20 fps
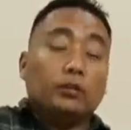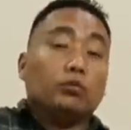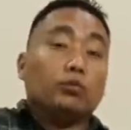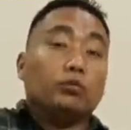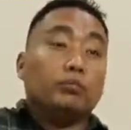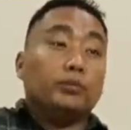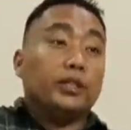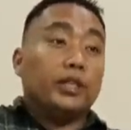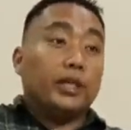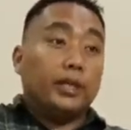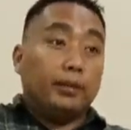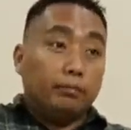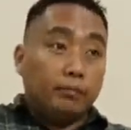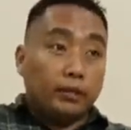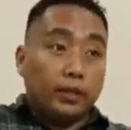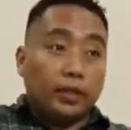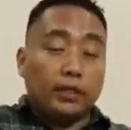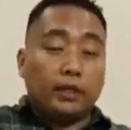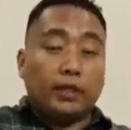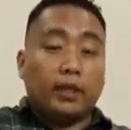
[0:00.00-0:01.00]
to meet him,
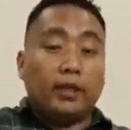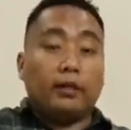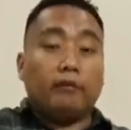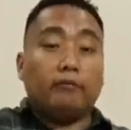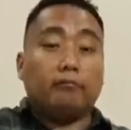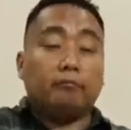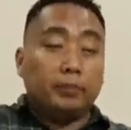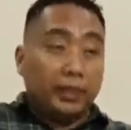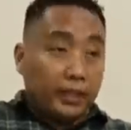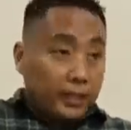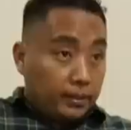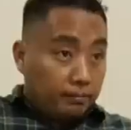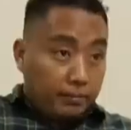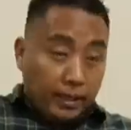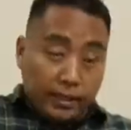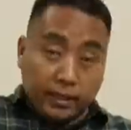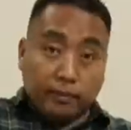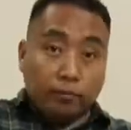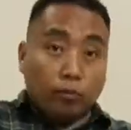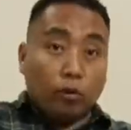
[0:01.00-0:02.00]
and I have
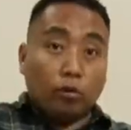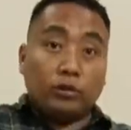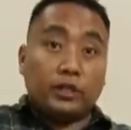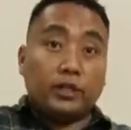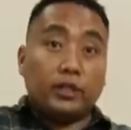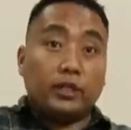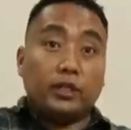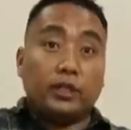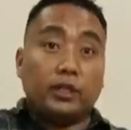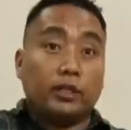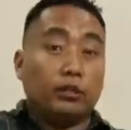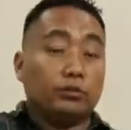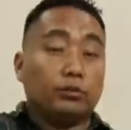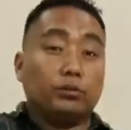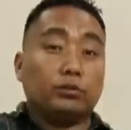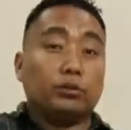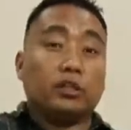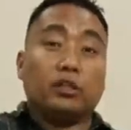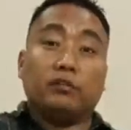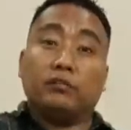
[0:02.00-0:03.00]
met him already. He has
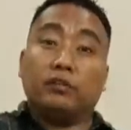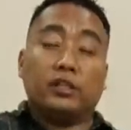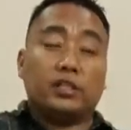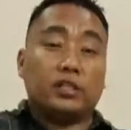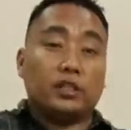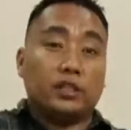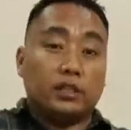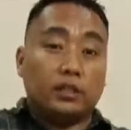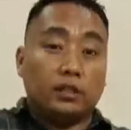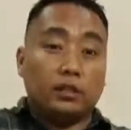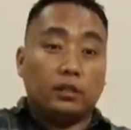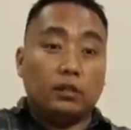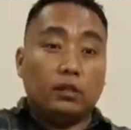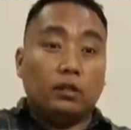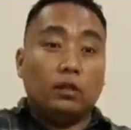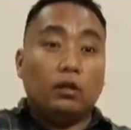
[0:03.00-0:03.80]
also given a signal.